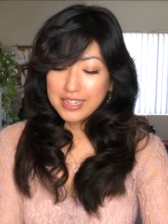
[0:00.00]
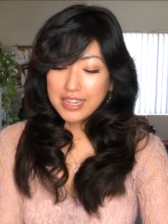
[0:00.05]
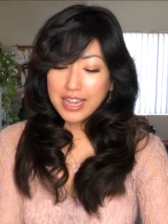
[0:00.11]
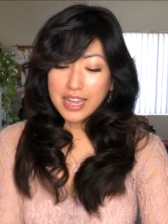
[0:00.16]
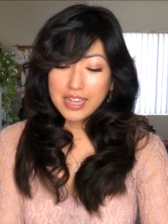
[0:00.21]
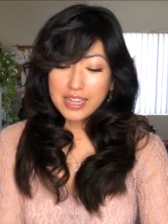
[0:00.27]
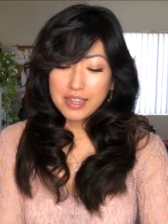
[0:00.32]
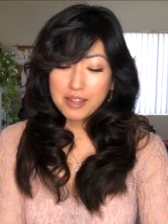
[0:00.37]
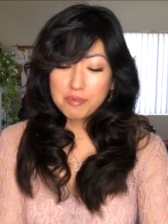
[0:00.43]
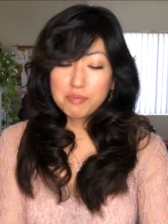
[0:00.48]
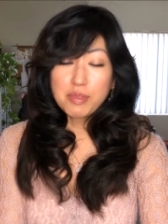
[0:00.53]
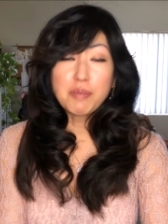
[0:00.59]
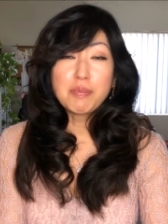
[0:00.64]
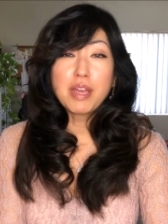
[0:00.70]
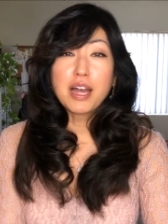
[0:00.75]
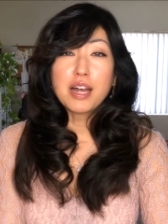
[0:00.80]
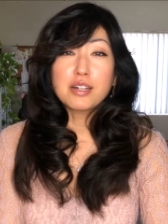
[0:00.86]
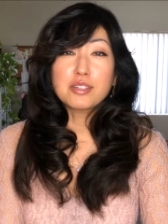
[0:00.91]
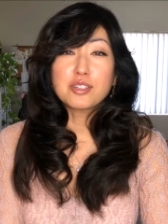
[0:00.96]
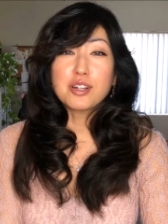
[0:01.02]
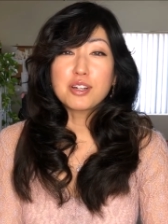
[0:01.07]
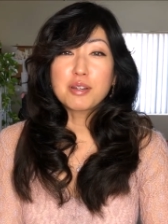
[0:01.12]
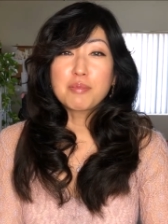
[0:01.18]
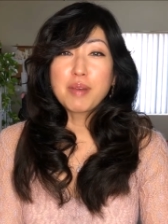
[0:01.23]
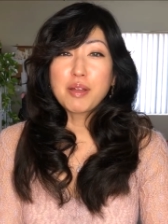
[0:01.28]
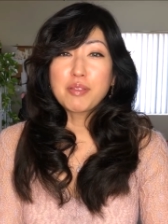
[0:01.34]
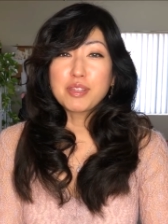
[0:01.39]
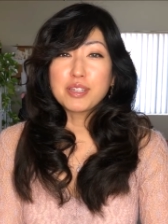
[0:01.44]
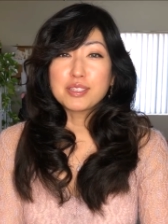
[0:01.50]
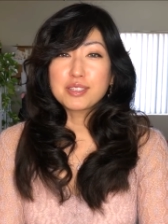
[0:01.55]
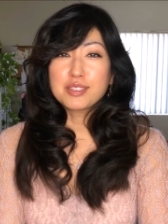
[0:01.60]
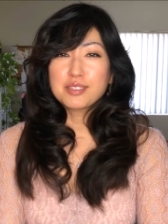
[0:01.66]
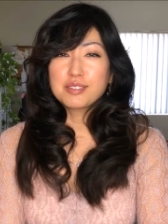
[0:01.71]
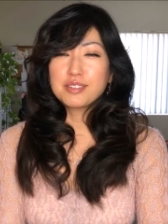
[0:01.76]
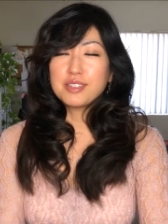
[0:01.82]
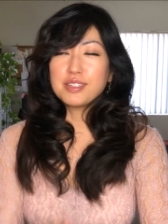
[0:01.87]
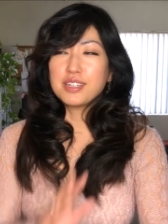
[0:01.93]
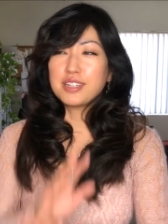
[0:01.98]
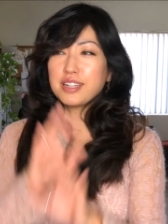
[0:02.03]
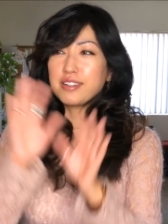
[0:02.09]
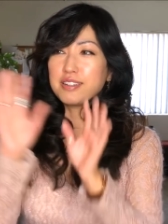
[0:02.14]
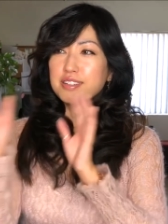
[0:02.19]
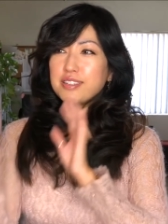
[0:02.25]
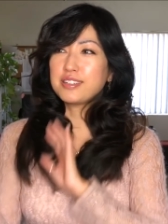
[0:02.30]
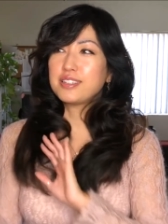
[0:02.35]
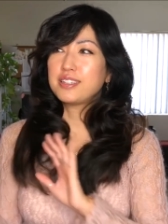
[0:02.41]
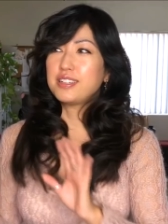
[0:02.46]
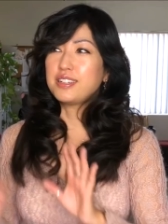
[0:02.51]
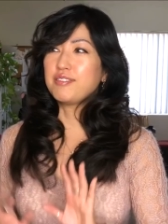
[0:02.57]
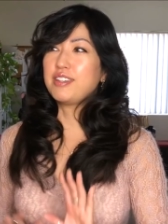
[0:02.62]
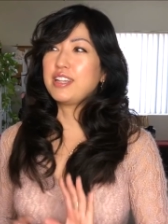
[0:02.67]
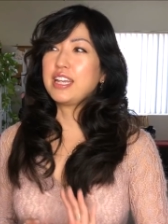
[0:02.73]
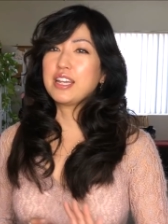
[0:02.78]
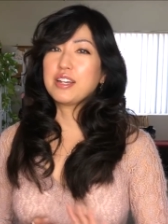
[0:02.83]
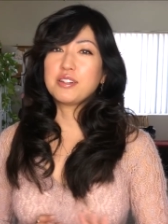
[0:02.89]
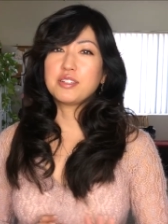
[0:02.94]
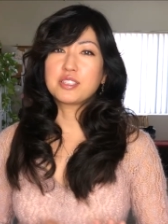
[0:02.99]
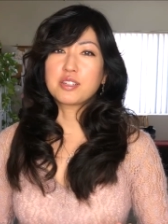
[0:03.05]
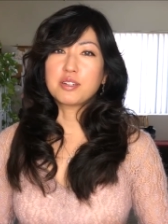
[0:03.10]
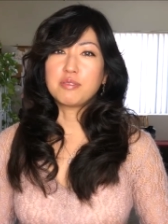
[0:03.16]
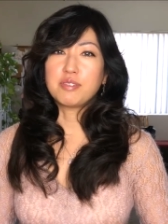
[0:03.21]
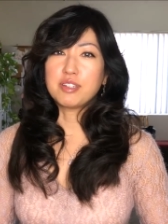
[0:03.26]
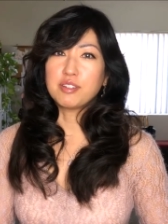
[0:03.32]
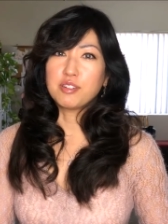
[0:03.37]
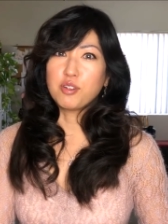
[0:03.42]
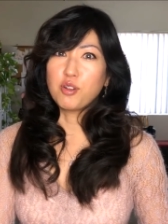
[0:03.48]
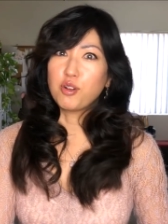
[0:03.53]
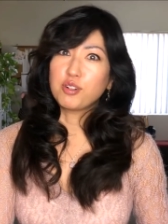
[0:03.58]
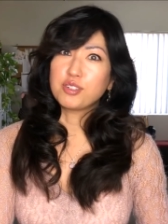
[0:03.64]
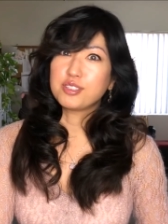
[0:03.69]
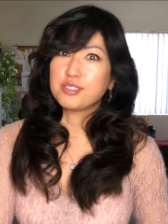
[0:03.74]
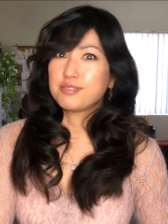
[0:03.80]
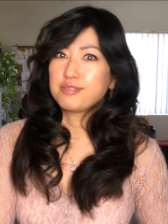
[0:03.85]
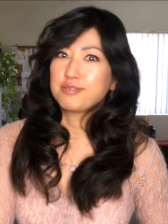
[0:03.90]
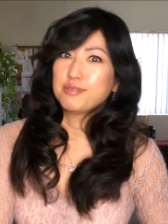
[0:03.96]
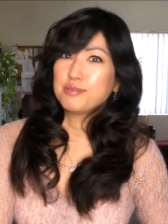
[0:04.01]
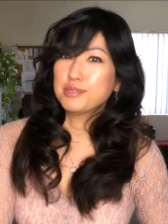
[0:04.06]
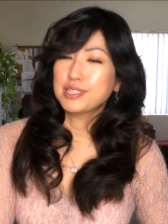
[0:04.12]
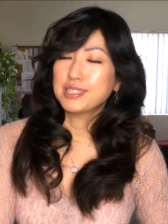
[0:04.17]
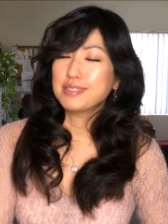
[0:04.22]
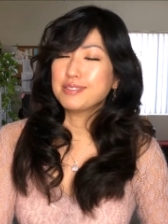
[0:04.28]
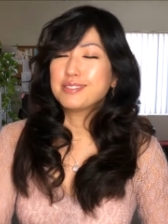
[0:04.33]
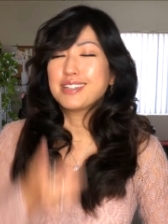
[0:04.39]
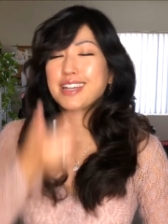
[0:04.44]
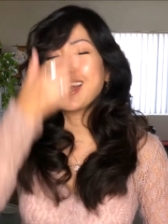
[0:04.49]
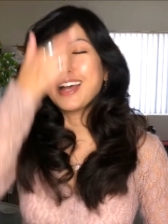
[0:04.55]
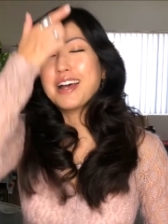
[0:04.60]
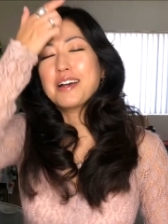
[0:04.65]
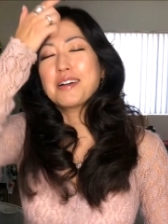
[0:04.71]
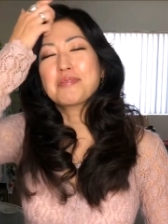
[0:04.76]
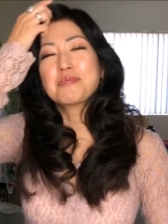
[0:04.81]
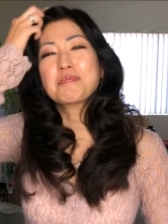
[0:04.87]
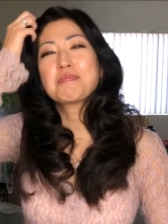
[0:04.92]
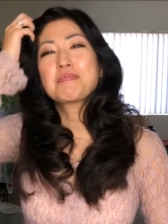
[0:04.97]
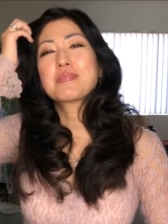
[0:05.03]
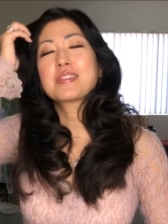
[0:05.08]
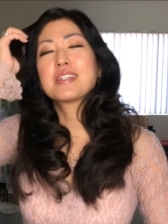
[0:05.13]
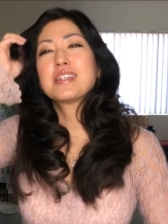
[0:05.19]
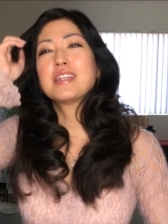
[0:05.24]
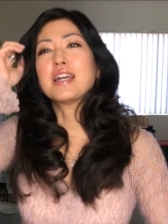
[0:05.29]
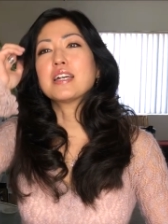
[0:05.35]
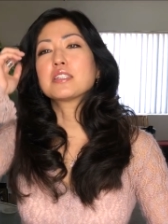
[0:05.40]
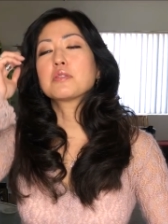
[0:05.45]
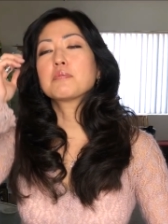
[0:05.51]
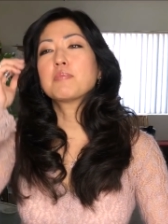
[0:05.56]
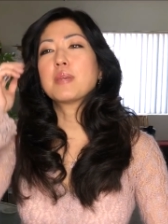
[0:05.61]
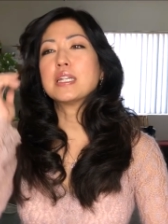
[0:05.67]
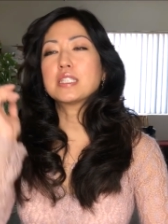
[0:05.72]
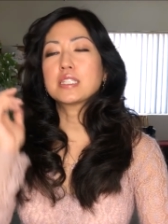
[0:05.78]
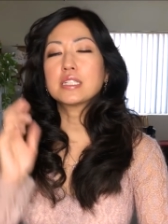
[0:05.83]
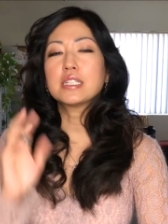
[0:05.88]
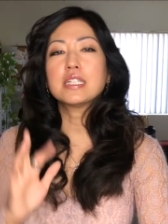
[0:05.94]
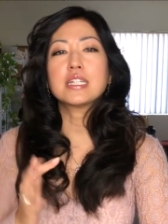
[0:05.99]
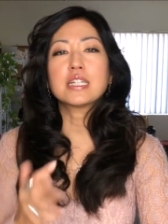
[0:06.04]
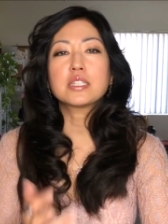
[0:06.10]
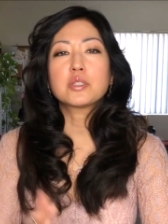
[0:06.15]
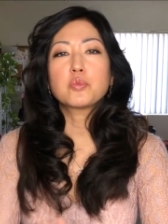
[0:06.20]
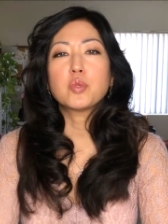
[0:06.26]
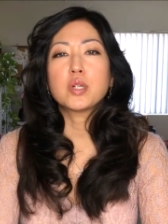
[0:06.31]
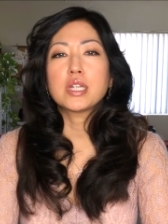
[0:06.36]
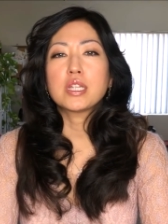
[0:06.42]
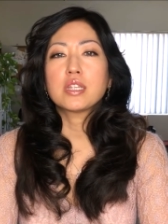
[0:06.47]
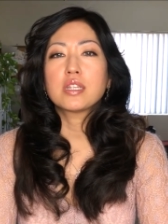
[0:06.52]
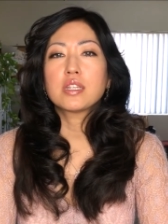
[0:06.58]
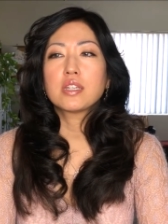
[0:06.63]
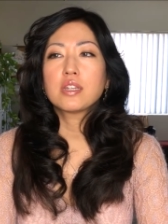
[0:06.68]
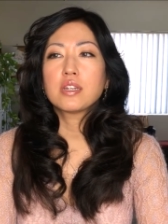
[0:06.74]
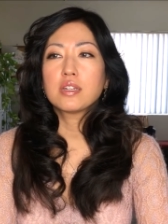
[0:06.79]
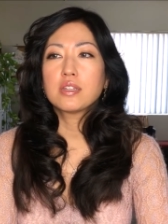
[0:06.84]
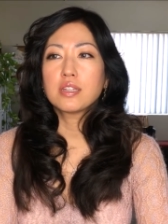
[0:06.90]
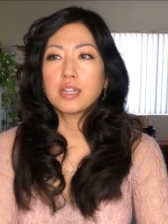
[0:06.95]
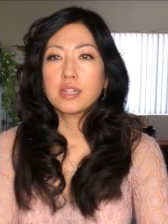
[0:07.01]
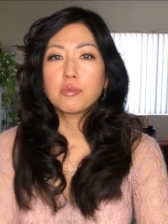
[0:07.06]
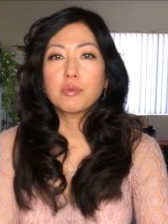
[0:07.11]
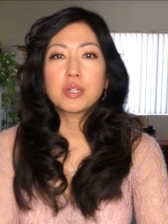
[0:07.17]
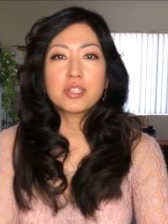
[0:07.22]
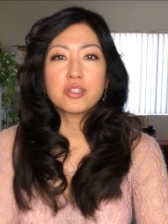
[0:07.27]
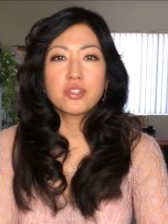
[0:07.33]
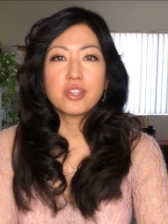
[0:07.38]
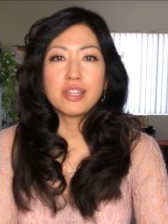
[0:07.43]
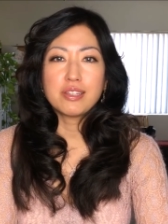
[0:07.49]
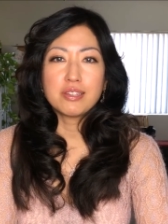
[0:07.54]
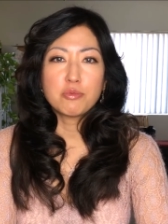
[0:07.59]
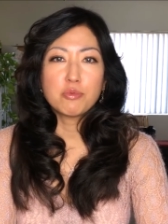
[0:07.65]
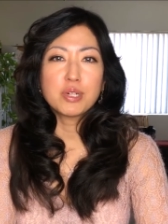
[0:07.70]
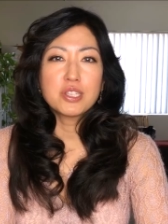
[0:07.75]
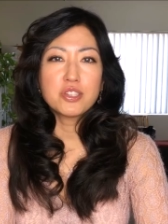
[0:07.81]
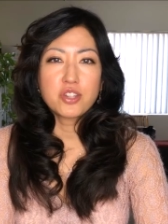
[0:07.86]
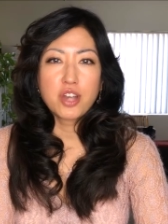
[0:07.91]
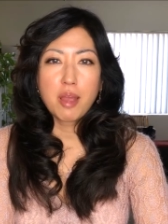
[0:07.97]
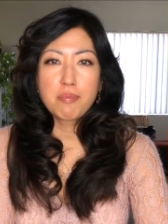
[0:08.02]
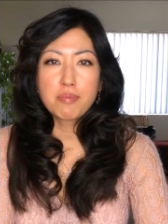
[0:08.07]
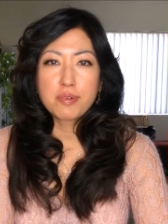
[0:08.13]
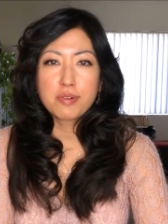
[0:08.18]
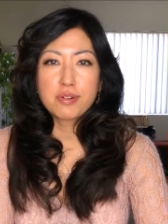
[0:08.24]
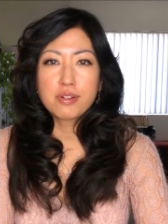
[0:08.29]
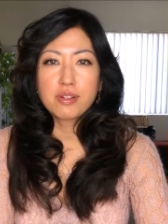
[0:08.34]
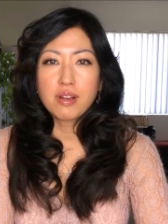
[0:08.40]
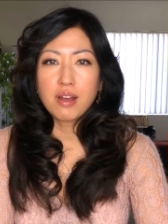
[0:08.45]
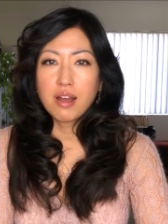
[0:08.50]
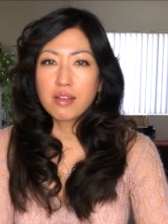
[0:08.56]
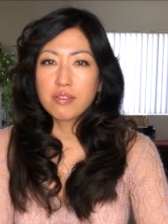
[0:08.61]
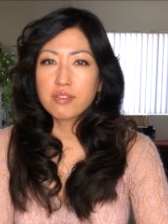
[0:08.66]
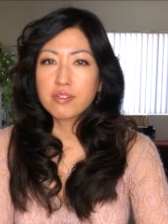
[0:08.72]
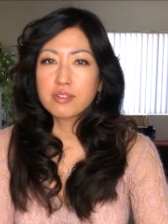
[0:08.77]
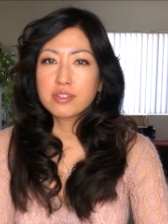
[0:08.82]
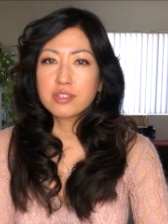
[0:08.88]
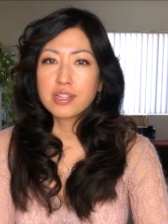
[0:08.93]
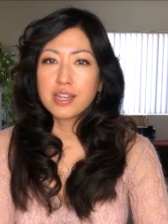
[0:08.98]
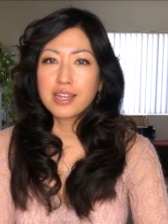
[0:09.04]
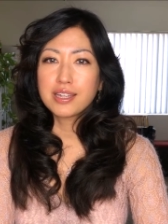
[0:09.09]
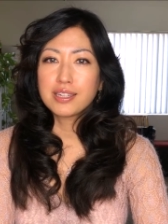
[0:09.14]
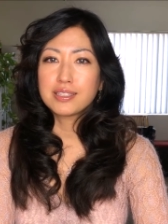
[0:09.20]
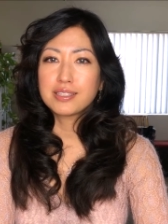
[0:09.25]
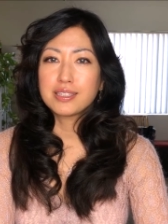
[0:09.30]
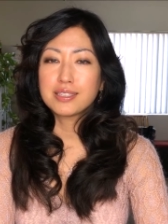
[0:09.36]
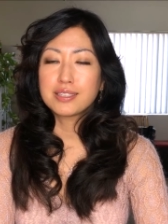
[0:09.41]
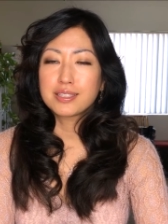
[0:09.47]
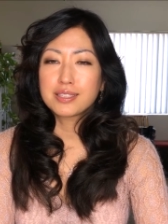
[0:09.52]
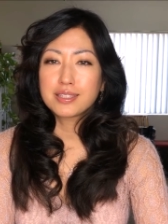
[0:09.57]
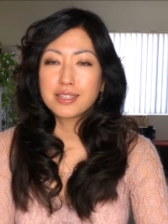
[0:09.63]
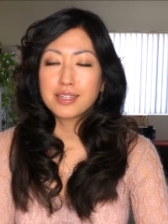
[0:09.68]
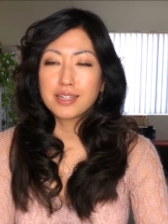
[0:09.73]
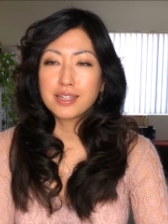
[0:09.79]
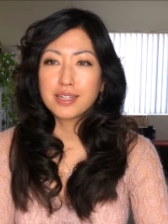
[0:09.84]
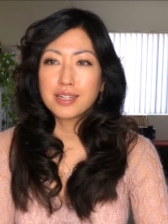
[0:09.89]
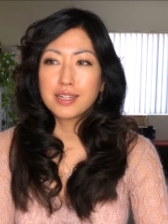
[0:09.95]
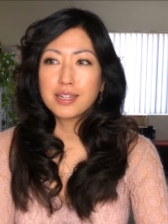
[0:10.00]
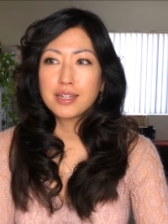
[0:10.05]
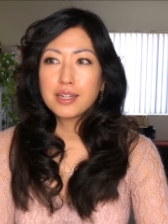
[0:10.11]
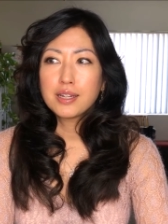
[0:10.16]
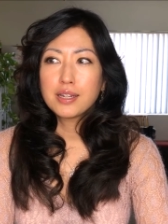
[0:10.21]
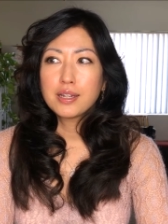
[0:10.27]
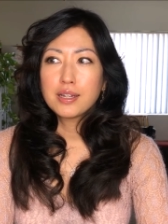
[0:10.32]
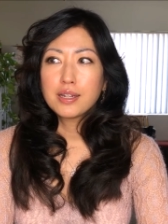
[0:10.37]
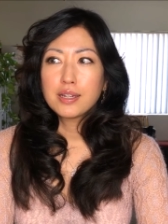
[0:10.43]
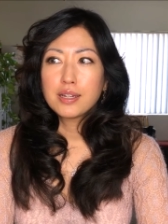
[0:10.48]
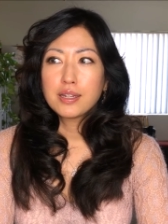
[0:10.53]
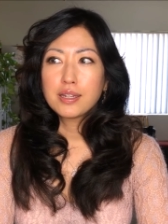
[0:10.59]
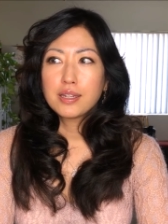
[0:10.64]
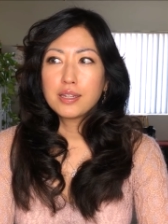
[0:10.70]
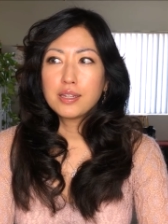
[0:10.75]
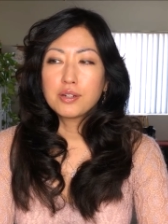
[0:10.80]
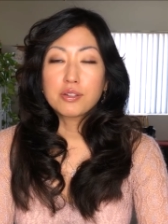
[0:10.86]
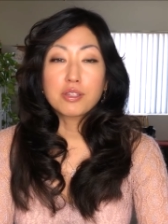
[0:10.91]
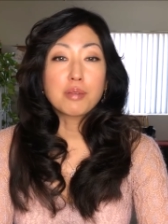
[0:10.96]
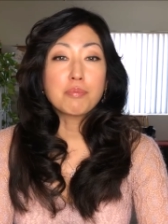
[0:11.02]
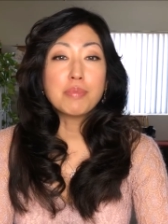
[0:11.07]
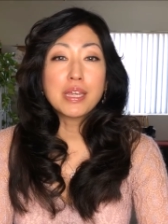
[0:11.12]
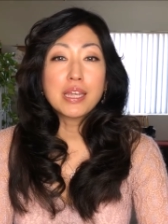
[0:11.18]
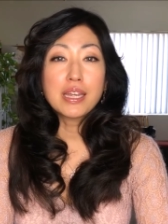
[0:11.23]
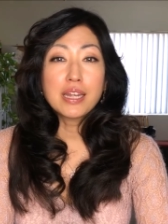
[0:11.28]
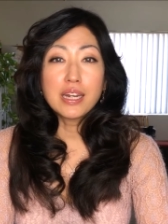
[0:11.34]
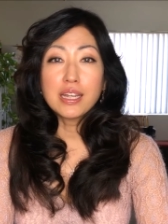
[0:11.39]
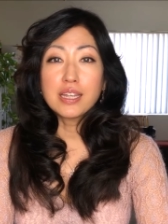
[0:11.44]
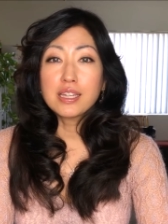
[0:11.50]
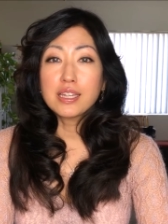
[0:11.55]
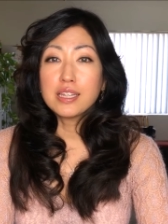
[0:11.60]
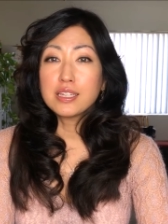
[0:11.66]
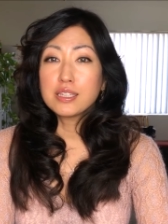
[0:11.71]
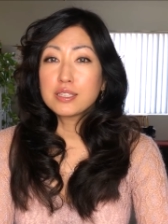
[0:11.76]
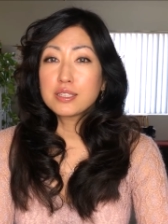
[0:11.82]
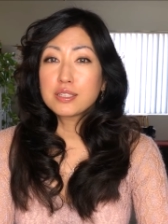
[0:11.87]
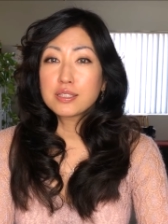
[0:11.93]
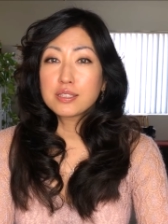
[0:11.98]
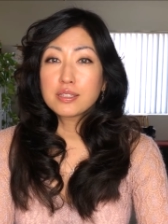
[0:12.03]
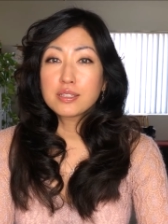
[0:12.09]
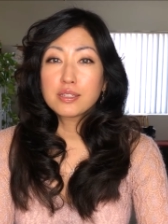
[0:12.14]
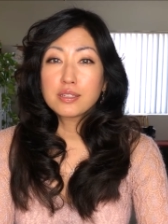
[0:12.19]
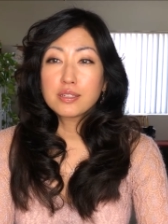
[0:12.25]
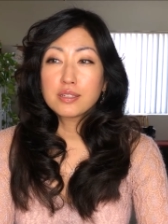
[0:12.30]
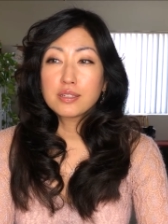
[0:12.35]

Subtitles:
yeah, maybe I'll talk about this in a video. It's gonna be a long one. Yeah, so basically that's what that one in one chapter the author says. It's the beginning is